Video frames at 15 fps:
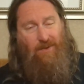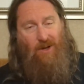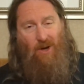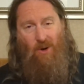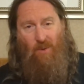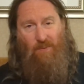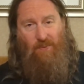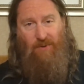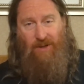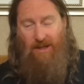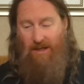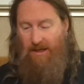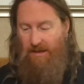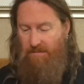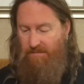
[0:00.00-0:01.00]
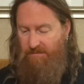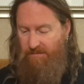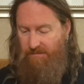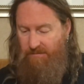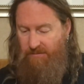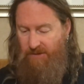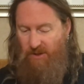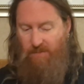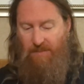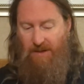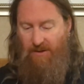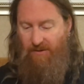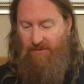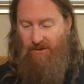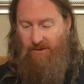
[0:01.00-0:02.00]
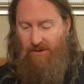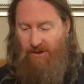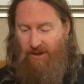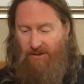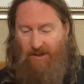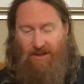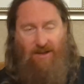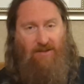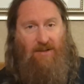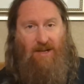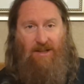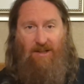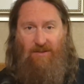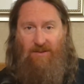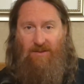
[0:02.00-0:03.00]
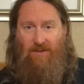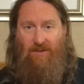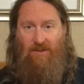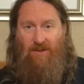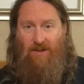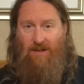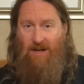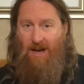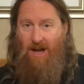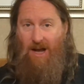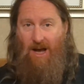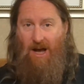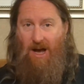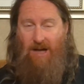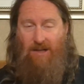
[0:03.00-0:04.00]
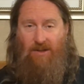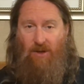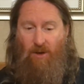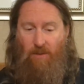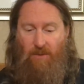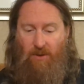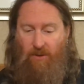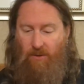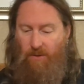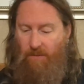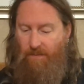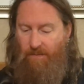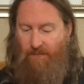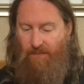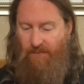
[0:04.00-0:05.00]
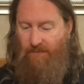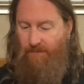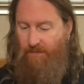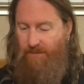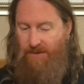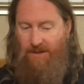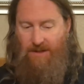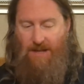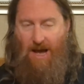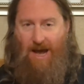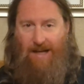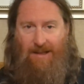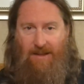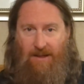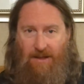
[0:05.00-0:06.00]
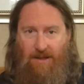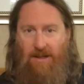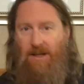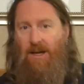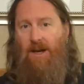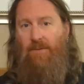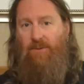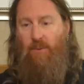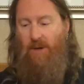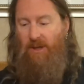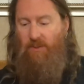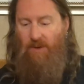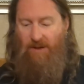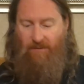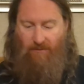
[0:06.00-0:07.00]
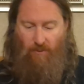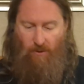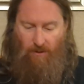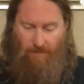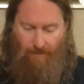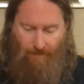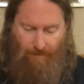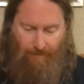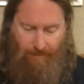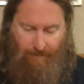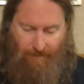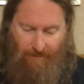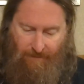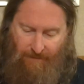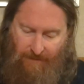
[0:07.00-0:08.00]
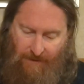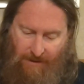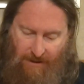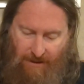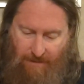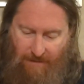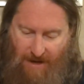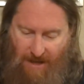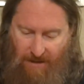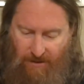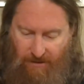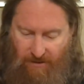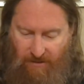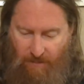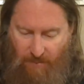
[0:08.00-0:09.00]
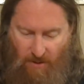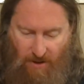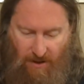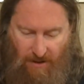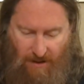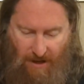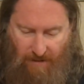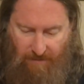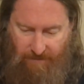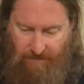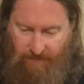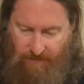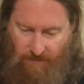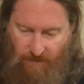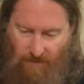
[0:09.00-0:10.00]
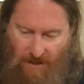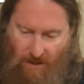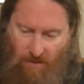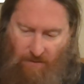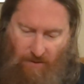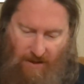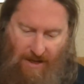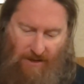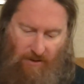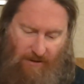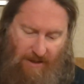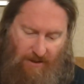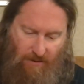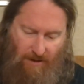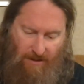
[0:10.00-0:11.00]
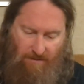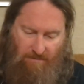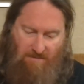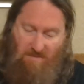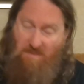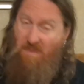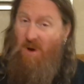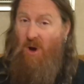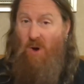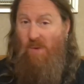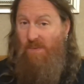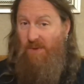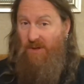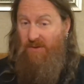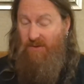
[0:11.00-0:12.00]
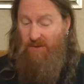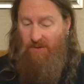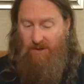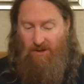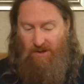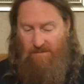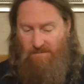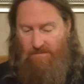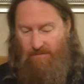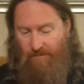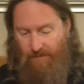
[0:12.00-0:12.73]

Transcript: Hopefully this beer is still good, because like I said, this is October 9th of 2024. Man, a little disappointed in that. Well, we'll get on into it. Hopefully it's still good.